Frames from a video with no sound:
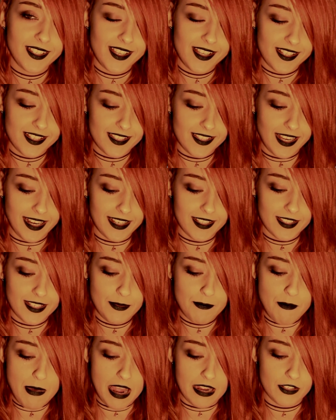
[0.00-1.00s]
Sexy
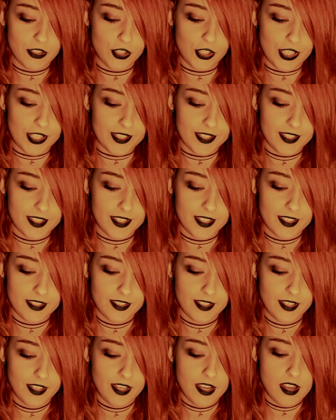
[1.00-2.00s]
matches.
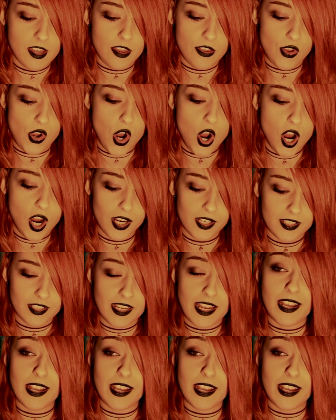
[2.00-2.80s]
the hot